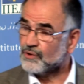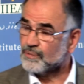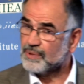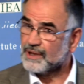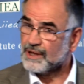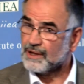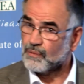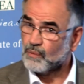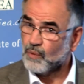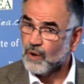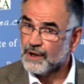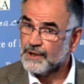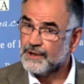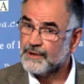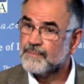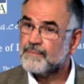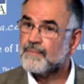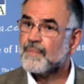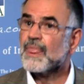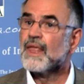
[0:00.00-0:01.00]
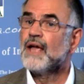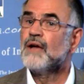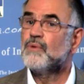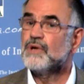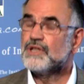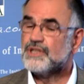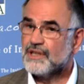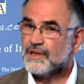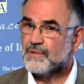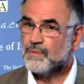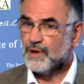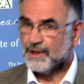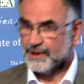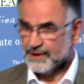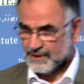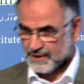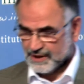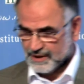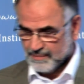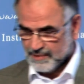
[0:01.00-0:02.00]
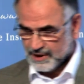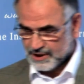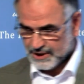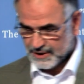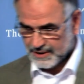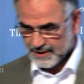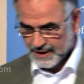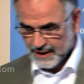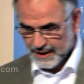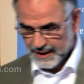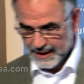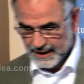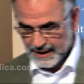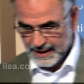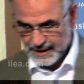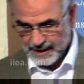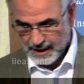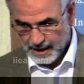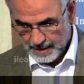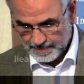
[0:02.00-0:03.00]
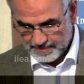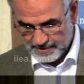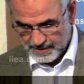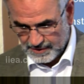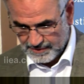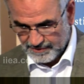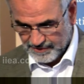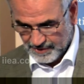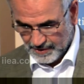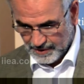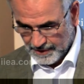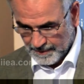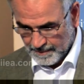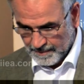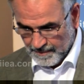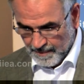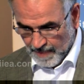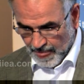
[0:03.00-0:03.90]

through Pillar 1, which is what the Commission opted for.